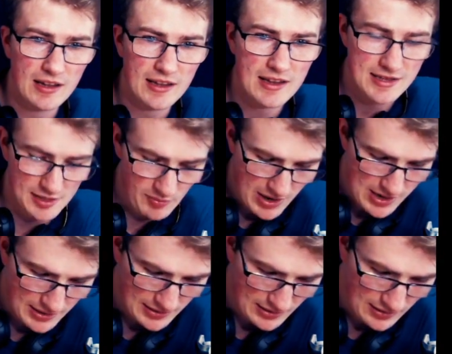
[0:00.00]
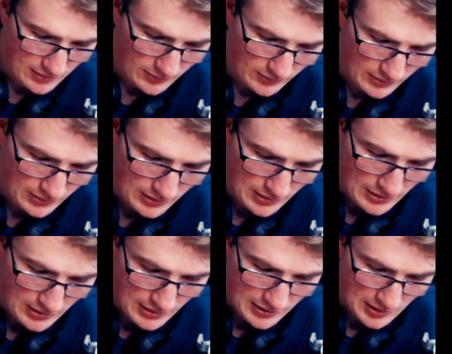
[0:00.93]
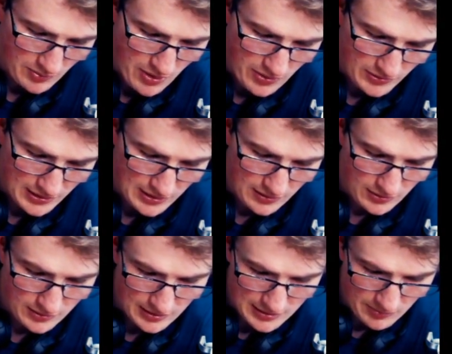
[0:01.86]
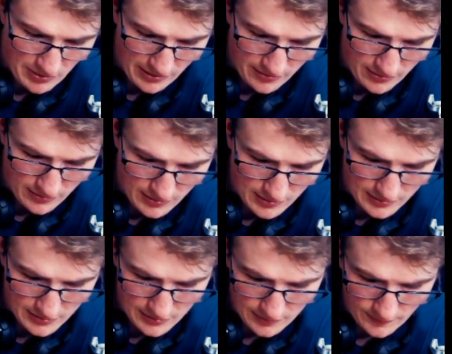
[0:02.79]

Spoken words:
inspires in you, I suppose it could inspire other things.